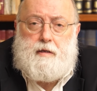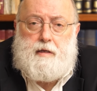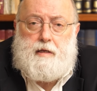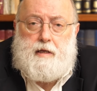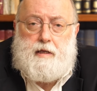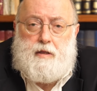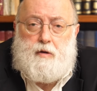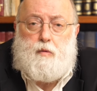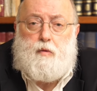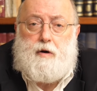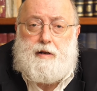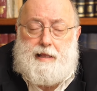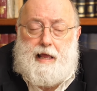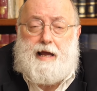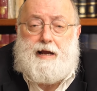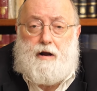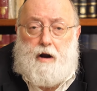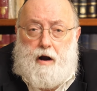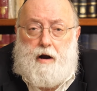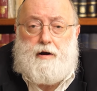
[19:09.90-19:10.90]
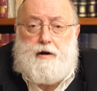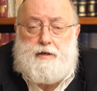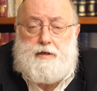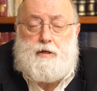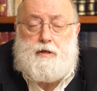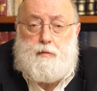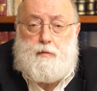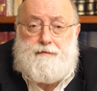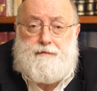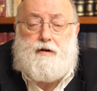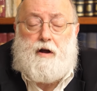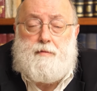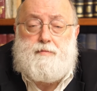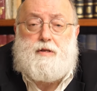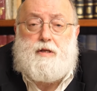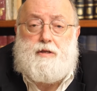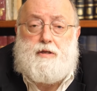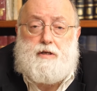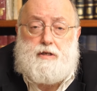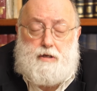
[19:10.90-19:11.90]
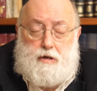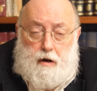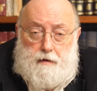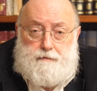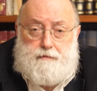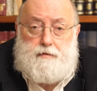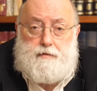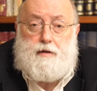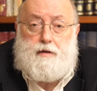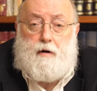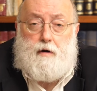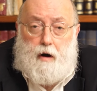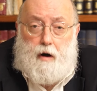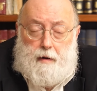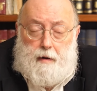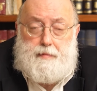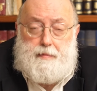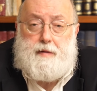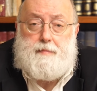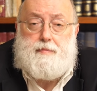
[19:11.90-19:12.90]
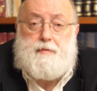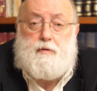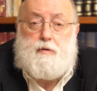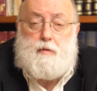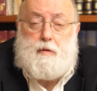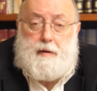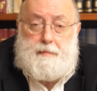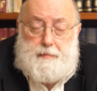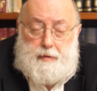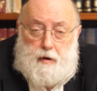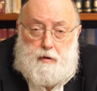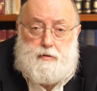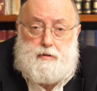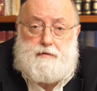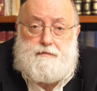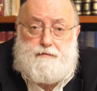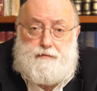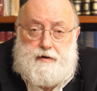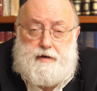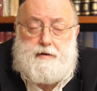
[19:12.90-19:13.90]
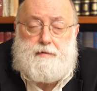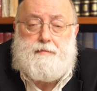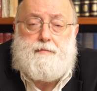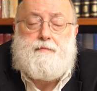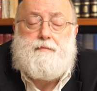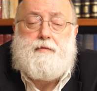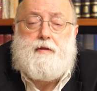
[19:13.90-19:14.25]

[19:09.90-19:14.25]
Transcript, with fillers: In a world like ours, we've come to discover there are people who oppose freedom.